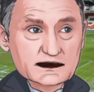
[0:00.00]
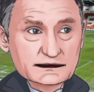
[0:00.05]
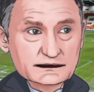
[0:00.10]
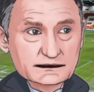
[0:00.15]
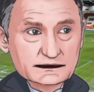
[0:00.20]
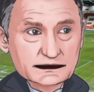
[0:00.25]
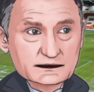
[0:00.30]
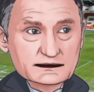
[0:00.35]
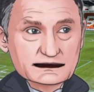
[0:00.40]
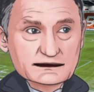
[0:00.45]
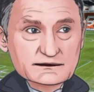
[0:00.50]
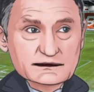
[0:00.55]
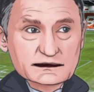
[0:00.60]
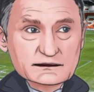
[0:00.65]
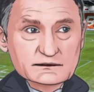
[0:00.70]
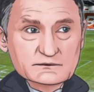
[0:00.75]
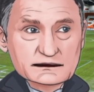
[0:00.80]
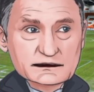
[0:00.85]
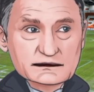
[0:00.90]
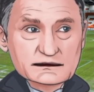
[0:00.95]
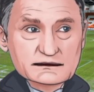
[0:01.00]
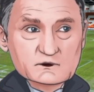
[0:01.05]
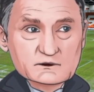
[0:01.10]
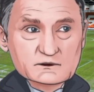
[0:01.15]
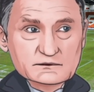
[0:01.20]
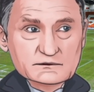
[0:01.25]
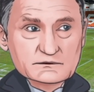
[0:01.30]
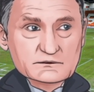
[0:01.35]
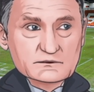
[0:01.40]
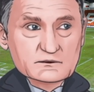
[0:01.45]
it didn't start from the
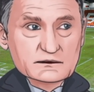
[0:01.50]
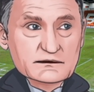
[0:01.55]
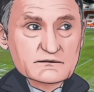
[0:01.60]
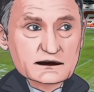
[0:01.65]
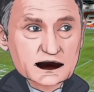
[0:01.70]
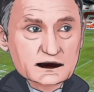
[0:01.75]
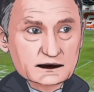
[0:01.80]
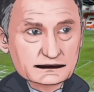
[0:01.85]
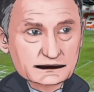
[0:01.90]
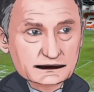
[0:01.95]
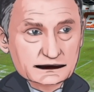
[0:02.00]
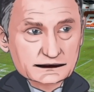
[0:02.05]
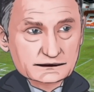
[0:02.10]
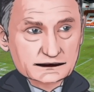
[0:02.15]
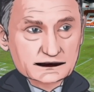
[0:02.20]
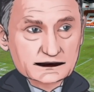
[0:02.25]
first kick-off,